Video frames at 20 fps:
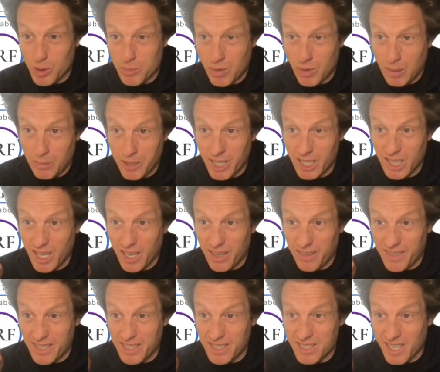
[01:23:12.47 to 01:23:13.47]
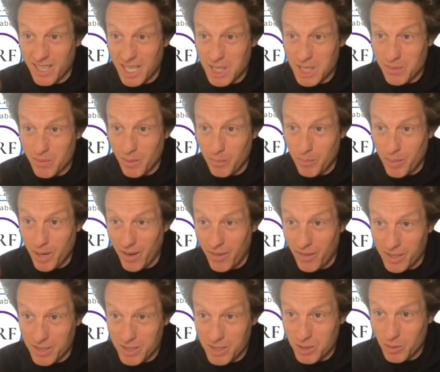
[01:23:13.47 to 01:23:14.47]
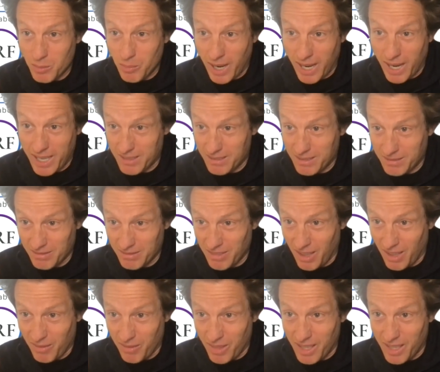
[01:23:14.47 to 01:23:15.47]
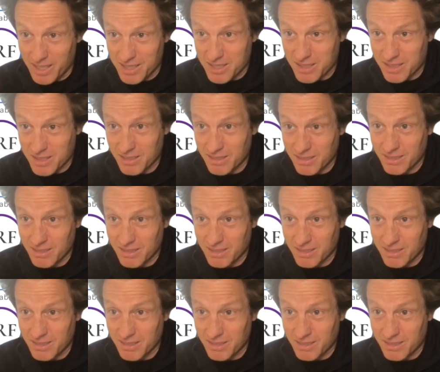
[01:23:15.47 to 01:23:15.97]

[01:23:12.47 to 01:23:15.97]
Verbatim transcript: probably a lot of insights from parents who might love this